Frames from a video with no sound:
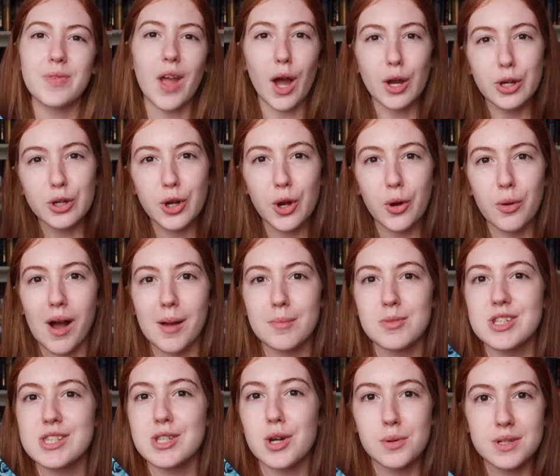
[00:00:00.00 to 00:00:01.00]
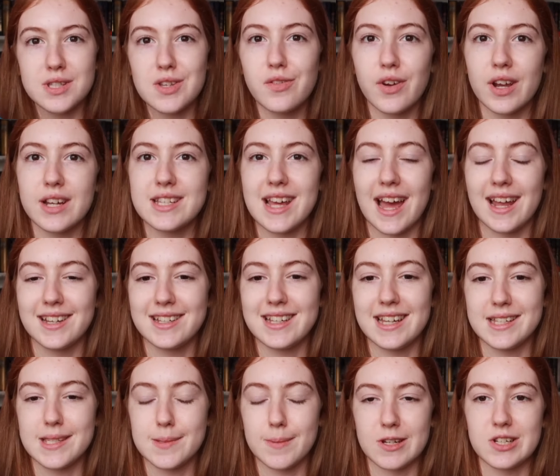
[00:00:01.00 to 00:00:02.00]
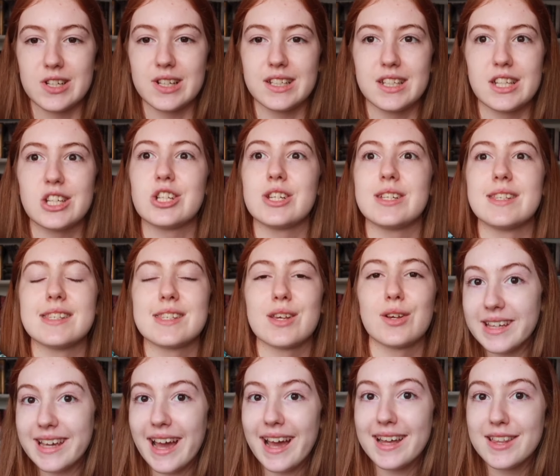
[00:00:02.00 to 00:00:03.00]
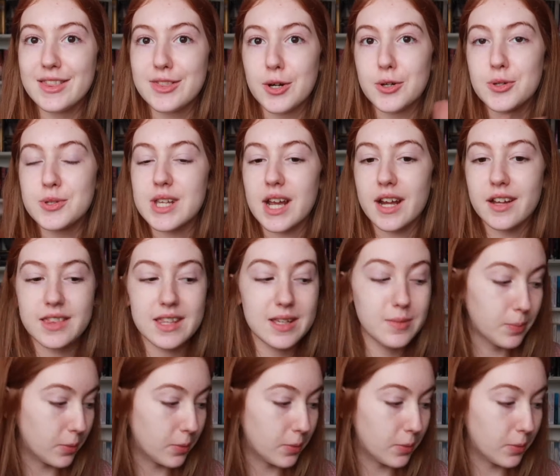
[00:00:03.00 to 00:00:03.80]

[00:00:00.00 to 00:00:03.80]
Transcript: I don't know, I'm just always afraid to annotate special editions. But yeah, those are the